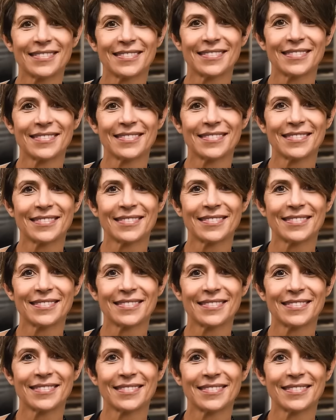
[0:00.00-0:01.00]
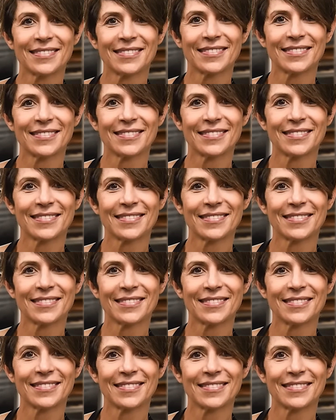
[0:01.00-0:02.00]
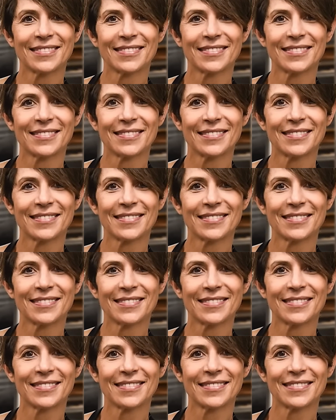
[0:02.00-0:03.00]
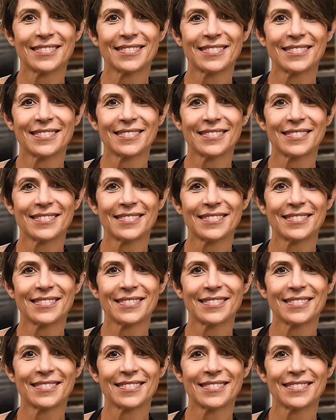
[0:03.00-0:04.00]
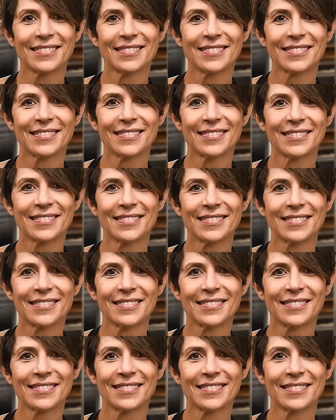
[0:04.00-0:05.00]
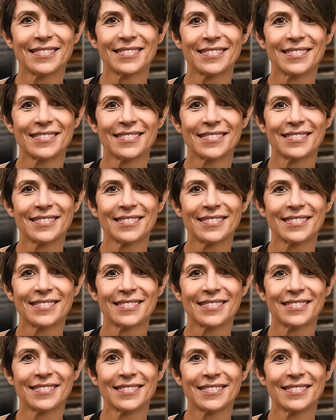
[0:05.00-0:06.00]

The person shown says nothing.